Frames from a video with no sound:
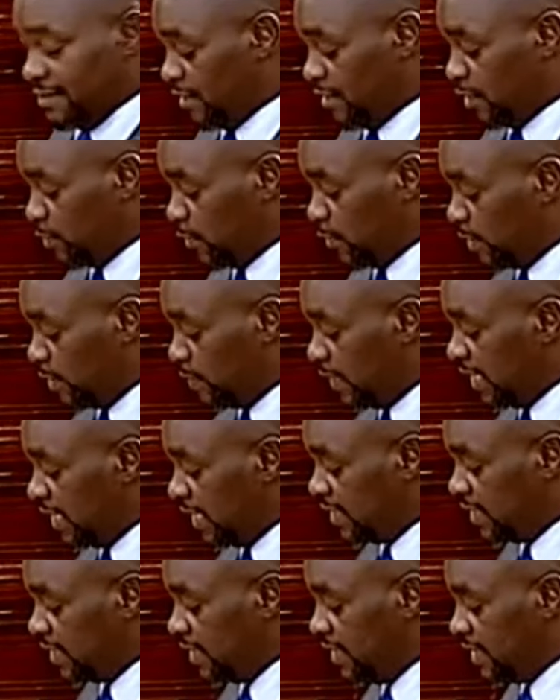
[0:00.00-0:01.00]

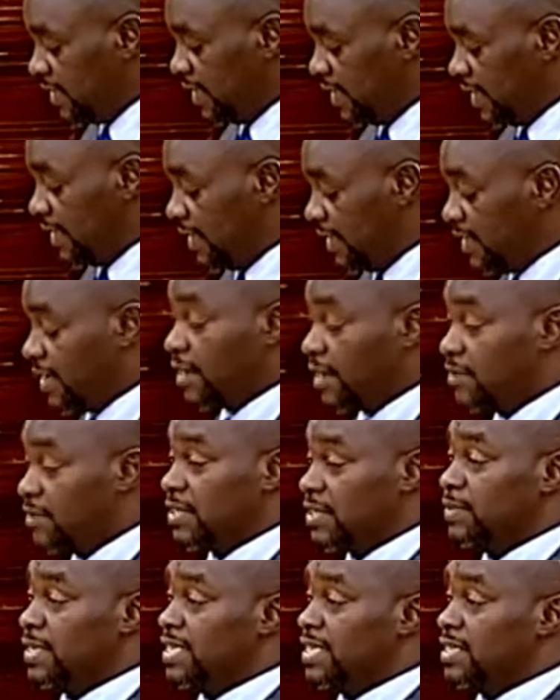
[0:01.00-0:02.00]
responsibility, and
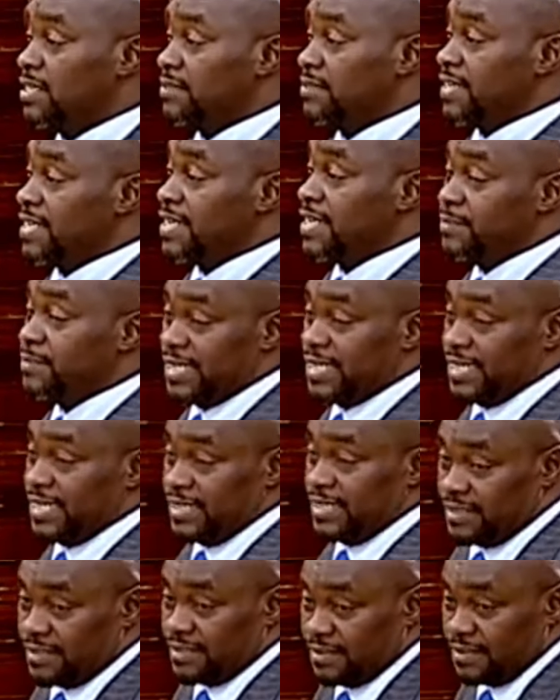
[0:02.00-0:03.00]
accountability of the
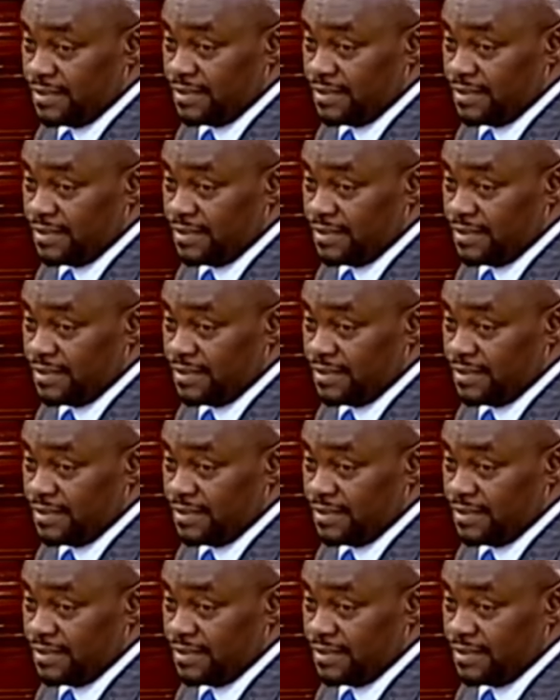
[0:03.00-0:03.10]
Cabinet.